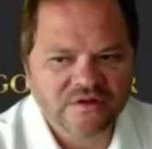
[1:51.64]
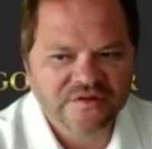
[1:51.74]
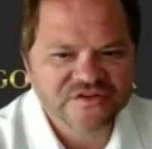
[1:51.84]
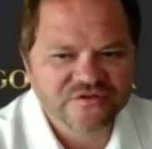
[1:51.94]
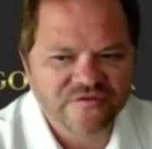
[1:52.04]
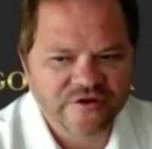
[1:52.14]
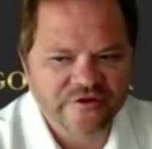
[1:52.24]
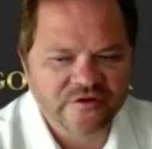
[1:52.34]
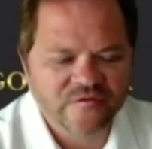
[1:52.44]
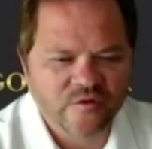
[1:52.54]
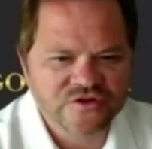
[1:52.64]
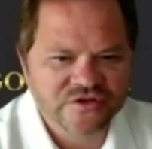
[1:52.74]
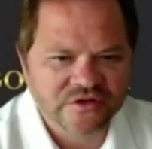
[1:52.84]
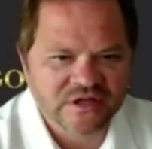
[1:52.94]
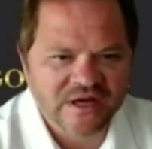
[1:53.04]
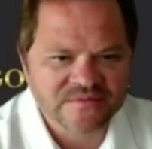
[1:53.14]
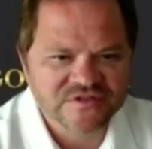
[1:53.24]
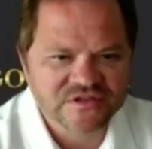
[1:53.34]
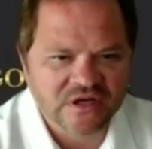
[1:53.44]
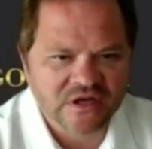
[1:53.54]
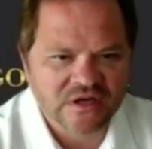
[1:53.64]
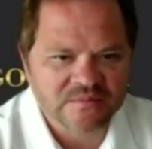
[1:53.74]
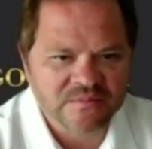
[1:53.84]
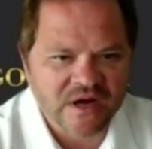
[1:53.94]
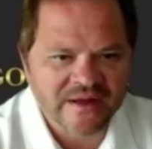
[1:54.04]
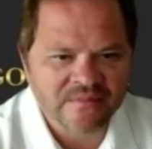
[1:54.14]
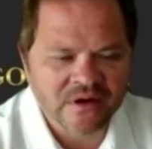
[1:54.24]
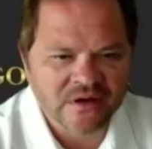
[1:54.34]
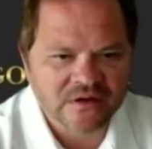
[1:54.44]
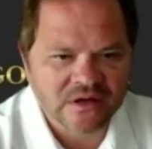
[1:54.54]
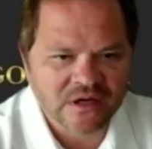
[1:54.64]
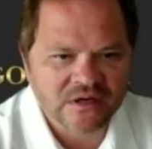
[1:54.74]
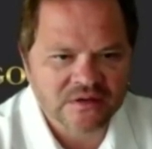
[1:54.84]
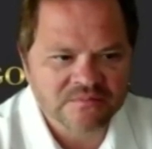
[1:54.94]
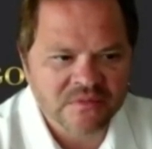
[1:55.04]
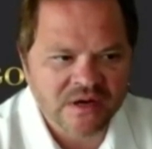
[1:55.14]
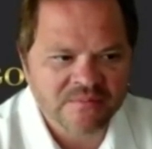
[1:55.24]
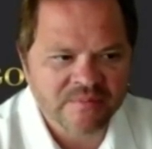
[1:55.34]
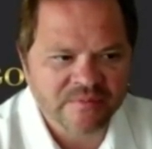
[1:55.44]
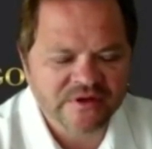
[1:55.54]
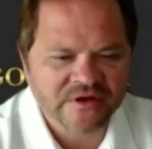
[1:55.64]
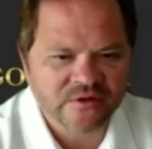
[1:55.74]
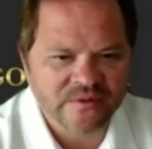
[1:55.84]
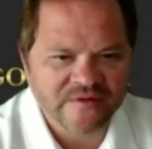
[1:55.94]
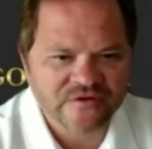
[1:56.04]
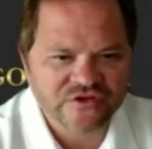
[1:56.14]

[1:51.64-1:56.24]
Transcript: Well, these are very unfortunate times. I'm a political